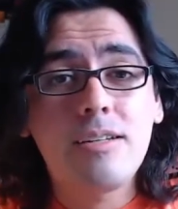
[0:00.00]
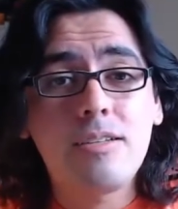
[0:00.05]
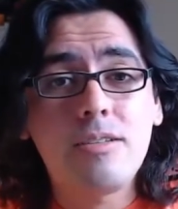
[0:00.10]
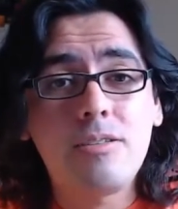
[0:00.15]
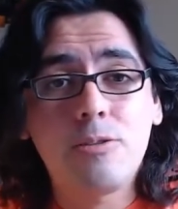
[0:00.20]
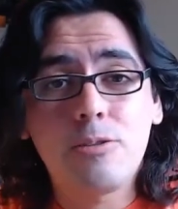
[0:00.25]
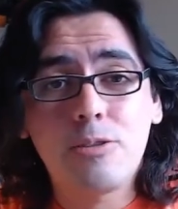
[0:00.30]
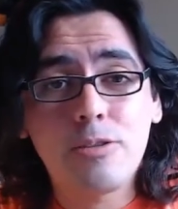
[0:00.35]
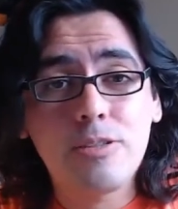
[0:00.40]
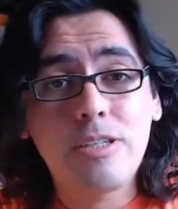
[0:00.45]

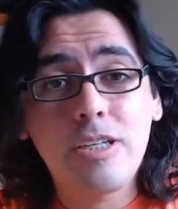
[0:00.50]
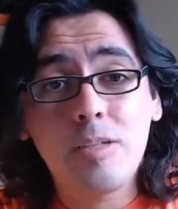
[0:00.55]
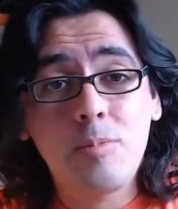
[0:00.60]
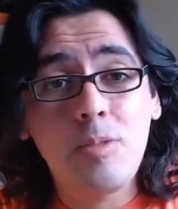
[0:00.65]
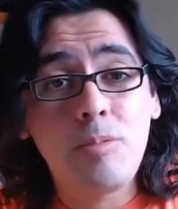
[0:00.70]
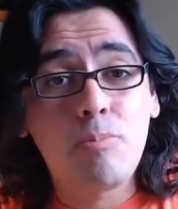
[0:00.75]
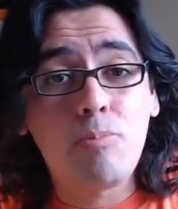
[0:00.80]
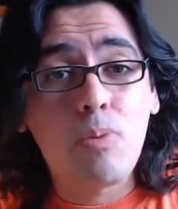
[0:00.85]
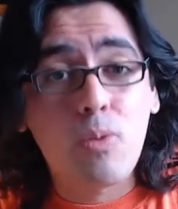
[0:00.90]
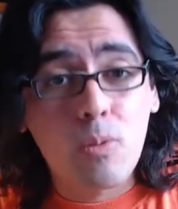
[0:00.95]
You're just going to
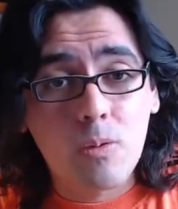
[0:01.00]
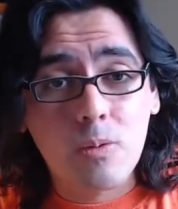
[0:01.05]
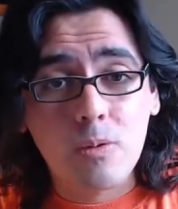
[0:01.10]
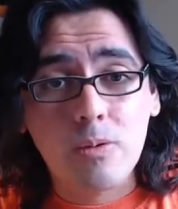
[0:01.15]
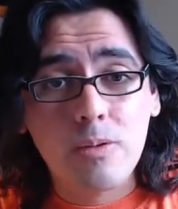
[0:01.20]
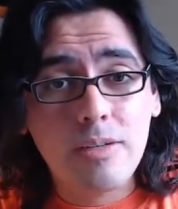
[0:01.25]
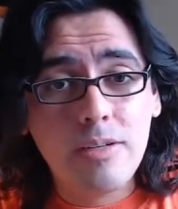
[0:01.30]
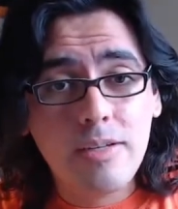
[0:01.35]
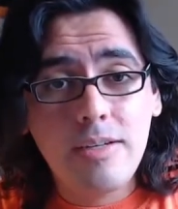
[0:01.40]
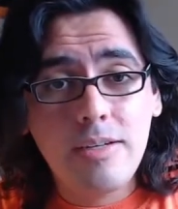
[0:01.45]
be
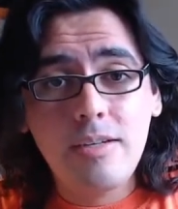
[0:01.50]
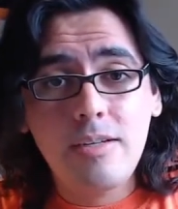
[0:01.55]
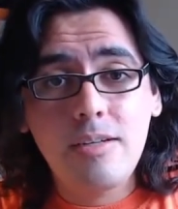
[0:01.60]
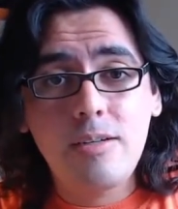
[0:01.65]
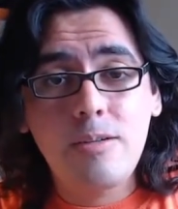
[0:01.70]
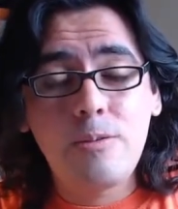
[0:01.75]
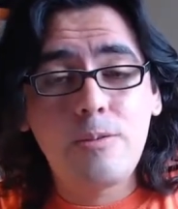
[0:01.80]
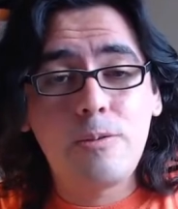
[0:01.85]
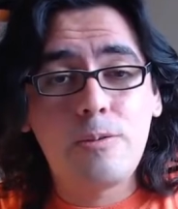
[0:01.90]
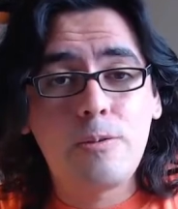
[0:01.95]
bored,
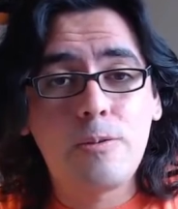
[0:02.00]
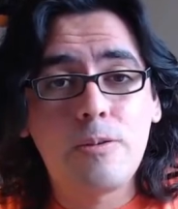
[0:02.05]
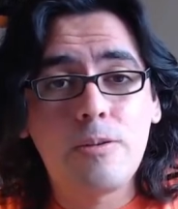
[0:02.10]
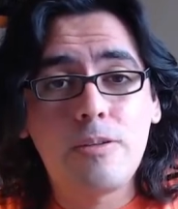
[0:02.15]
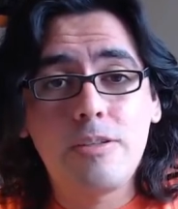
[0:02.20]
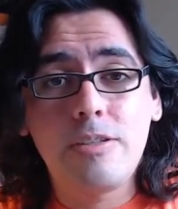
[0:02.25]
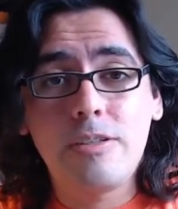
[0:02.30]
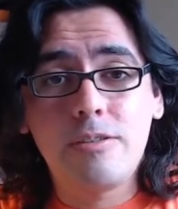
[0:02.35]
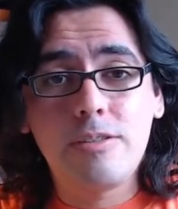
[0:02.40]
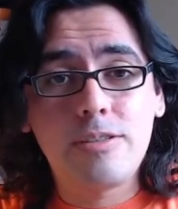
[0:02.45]
or
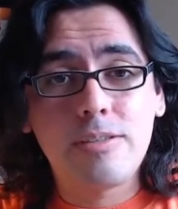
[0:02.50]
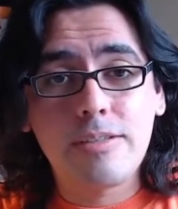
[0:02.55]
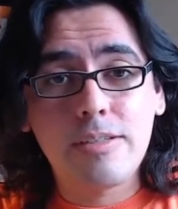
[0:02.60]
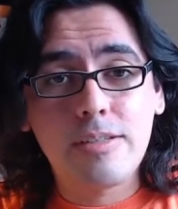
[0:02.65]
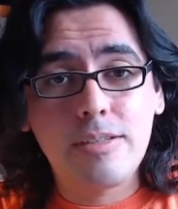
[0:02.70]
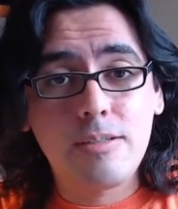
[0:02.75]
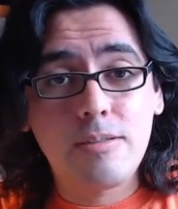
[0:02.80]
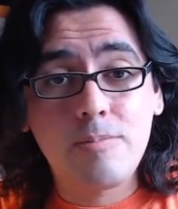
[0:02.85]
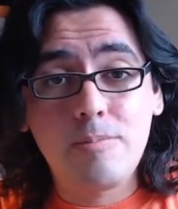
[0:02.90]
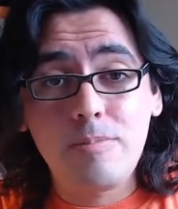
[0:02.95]
you're just
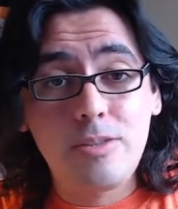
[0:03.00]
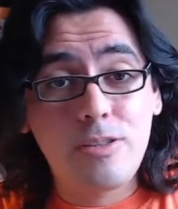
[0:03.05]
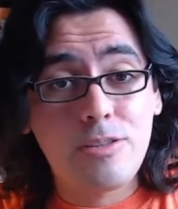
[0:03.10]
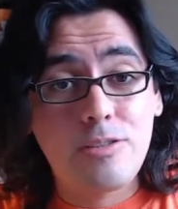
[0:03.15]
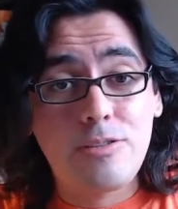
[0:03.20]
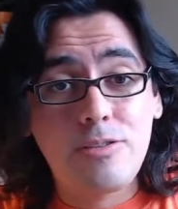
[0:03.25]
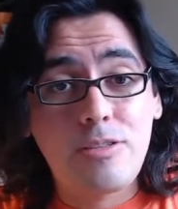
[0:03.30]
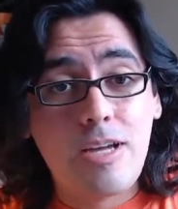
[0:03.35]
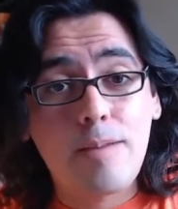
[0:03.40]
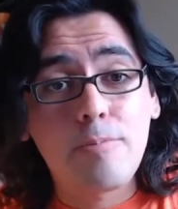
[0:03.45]
going to
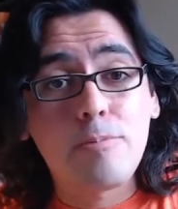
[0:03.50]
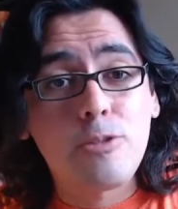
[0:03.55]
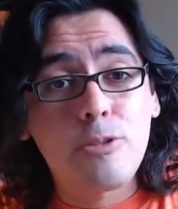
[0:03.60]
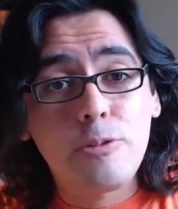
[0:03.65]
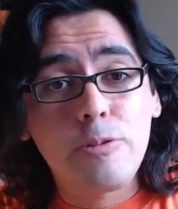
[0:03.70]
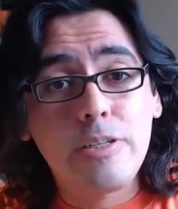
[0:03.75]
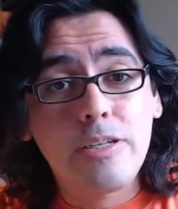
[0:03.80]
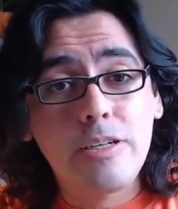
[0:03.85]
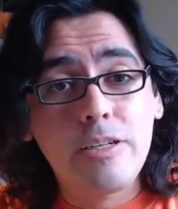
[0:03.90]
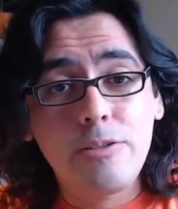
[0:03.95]
stop
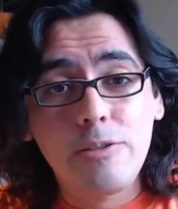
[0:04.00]
doing it.